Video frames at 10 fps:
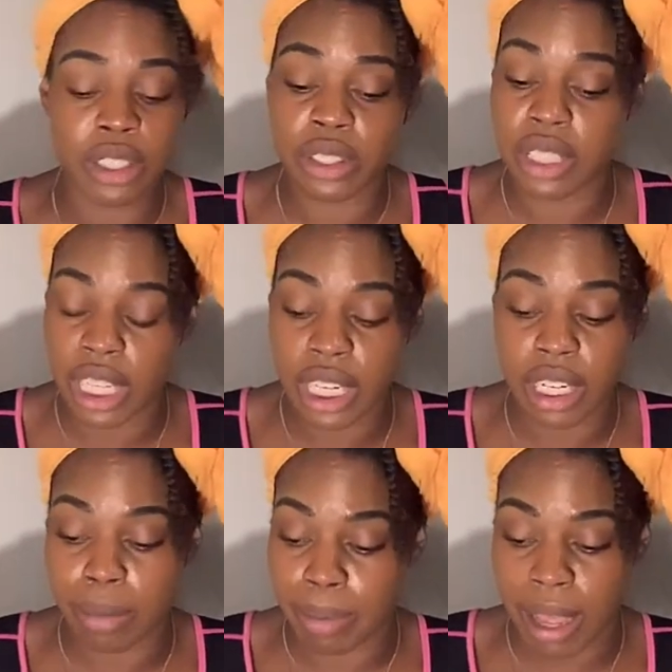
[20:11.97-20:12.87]
You're
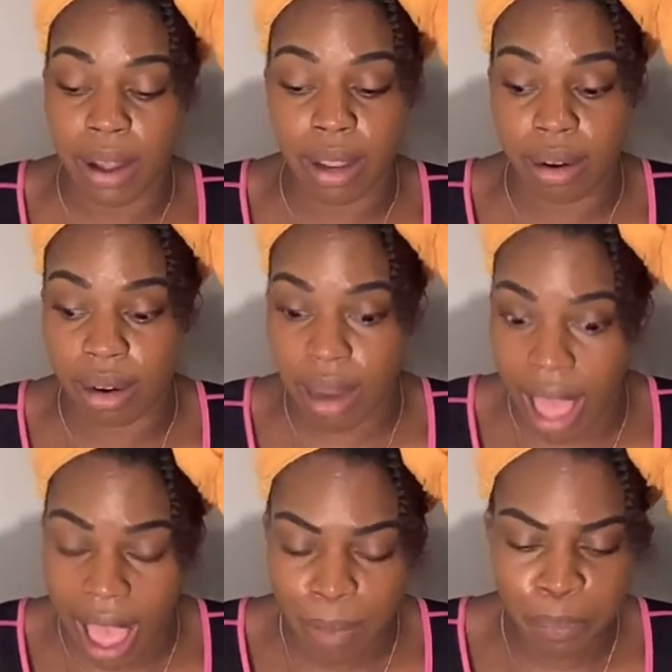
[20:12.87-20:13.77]
thinking about a
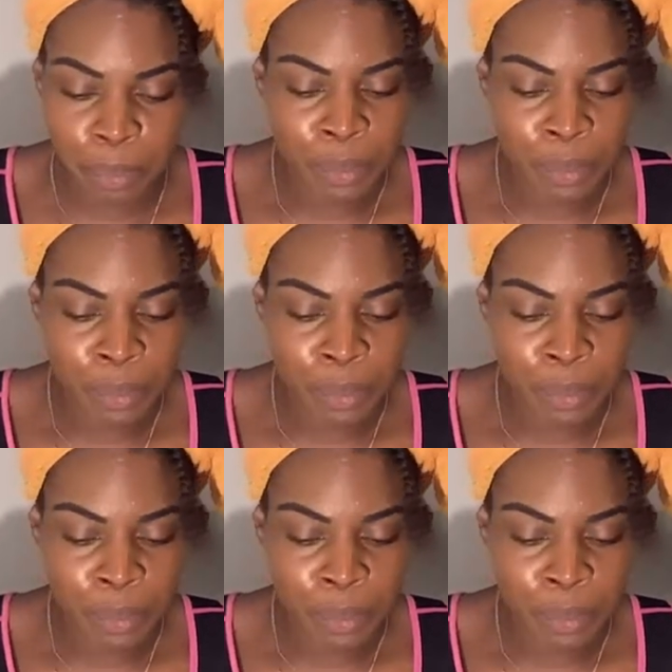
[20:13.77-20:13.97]
lot.